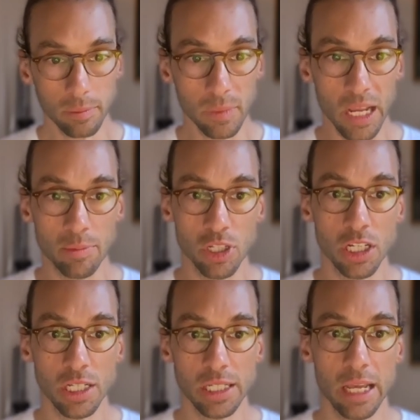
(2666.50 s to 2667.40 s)
I'm just
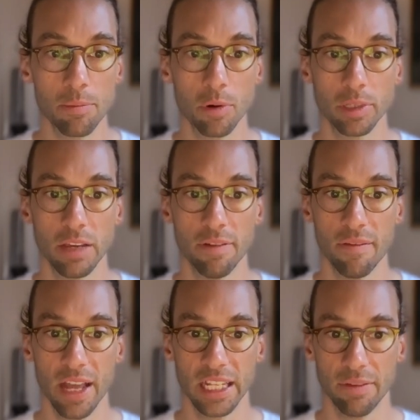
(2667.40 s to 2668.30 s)
going to say probability of
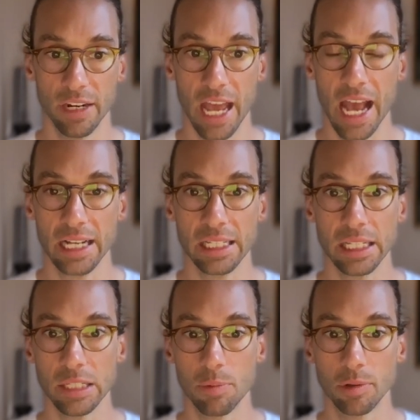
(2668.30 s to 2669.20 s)
event given x
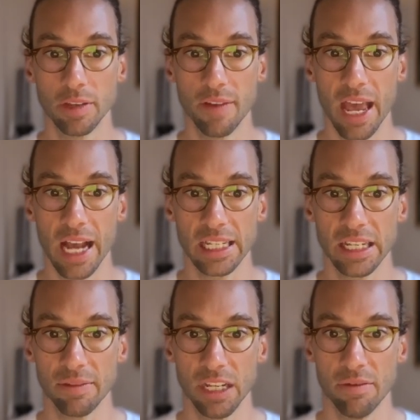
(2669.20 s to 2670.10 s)
is probability of x
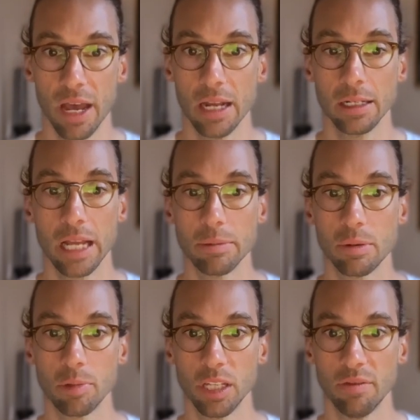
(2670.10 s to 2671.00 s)
given the event times
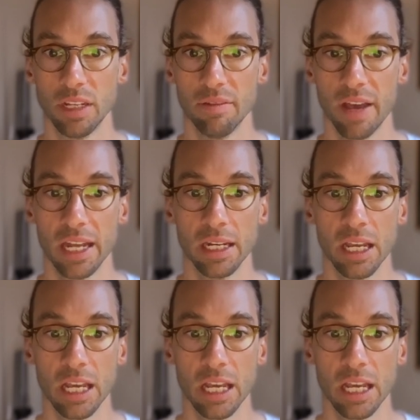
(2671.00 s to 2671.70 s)
probability of the event